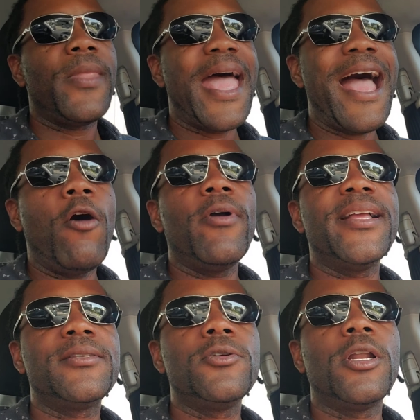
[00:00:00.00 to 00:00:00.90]
out
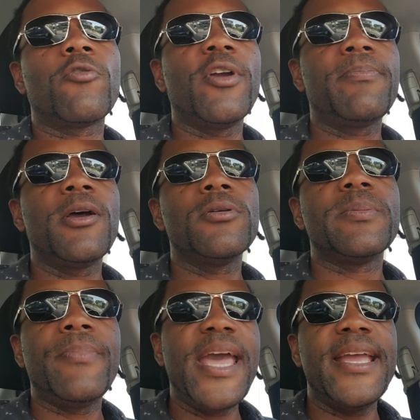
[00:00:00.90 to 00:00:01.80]
into the crypto
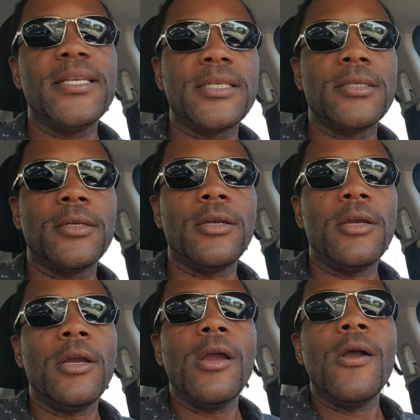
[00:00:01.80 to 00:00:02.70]
space,
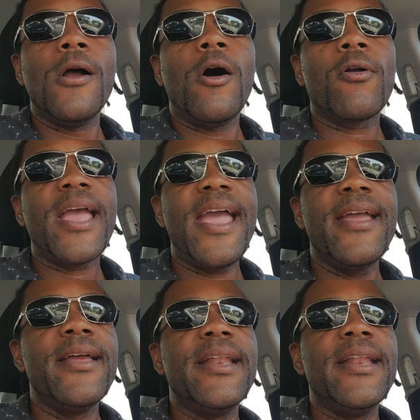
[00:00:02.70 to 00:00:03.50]
Okay?